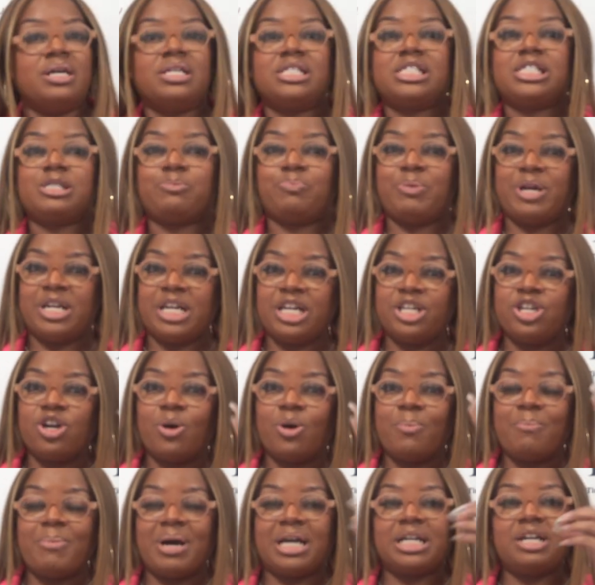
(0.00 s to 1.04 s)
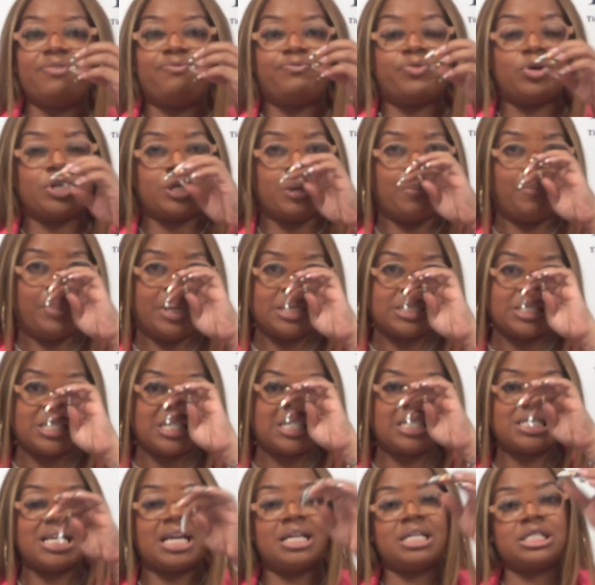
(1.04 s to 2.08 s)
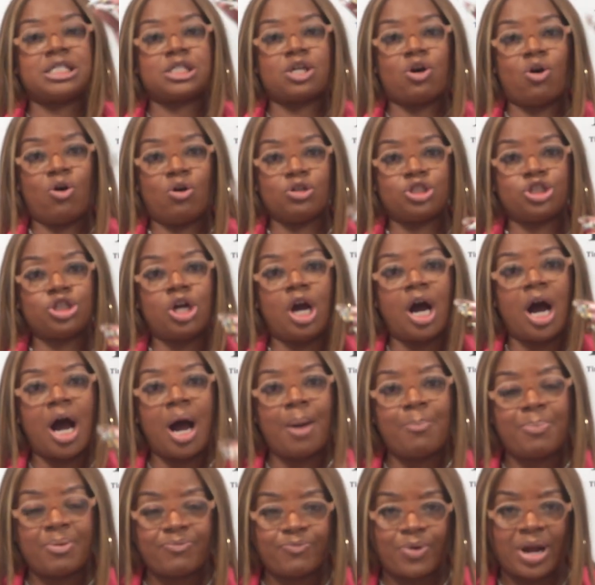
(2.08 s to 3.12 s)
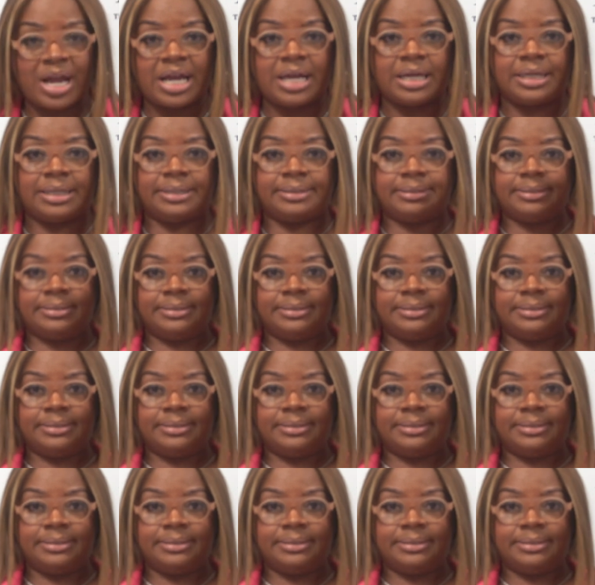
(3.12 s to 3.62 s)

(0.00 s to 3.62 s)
spending your money for your business, and it's called your operating.